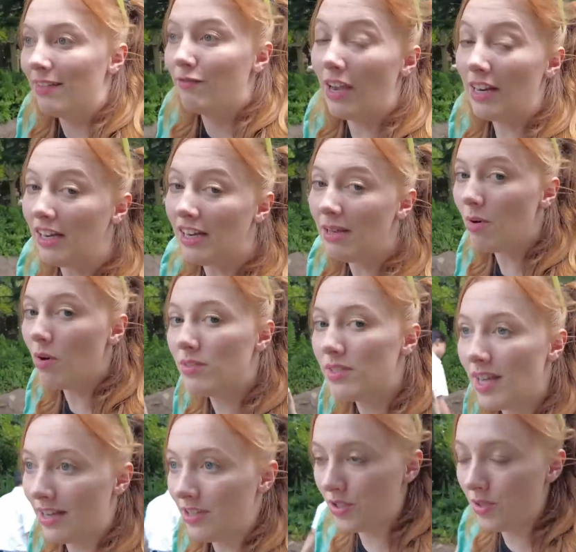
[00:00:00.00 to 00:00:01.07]
Finding Nemo's
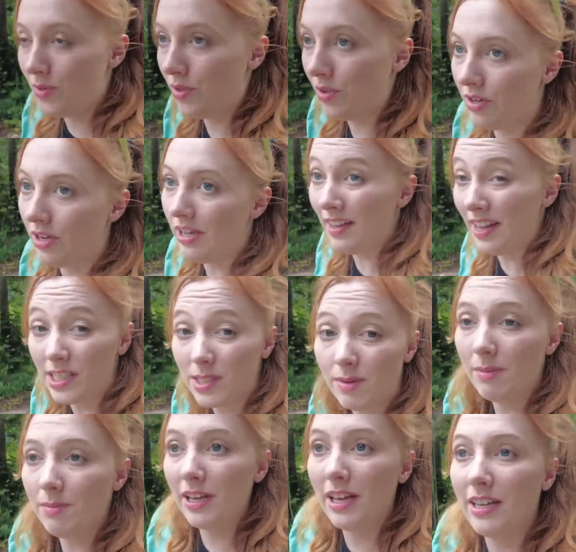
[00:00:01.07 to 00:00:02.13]
at two thirty. That's
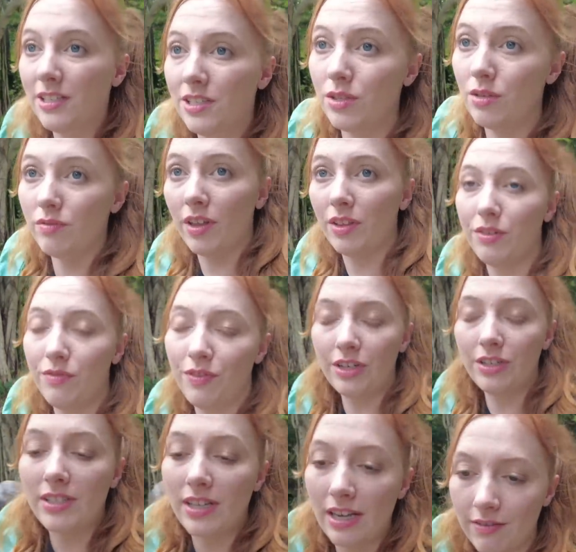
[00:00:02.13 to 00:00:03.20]
my plan, is to do Feathered
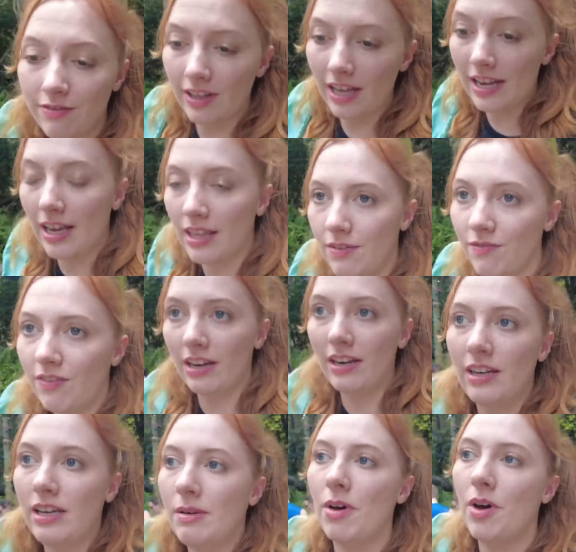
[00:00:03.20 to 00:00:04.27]
Friends in Flight and then Finding
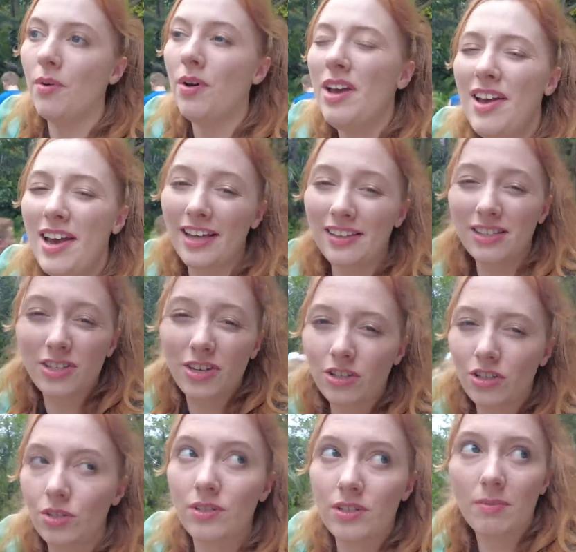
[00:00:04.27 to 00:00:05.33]
Nemo, and then start
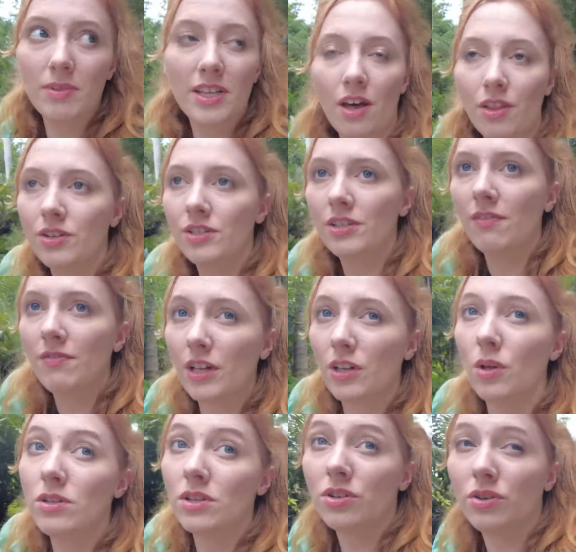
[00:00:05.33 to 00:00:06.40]
to do some of the other stuff that
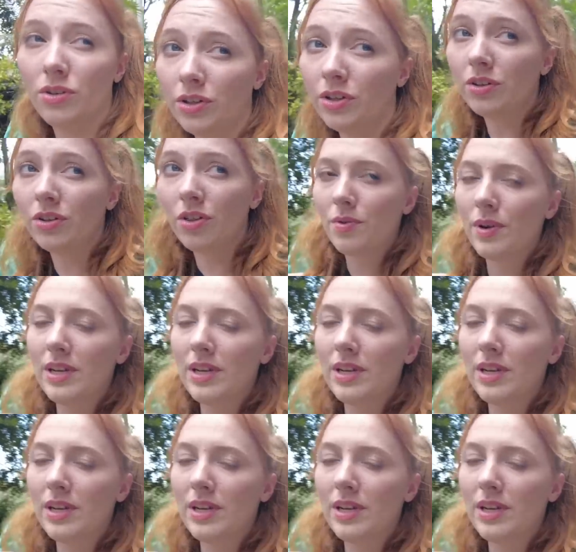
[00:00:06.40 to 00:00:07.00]
closes earlier than the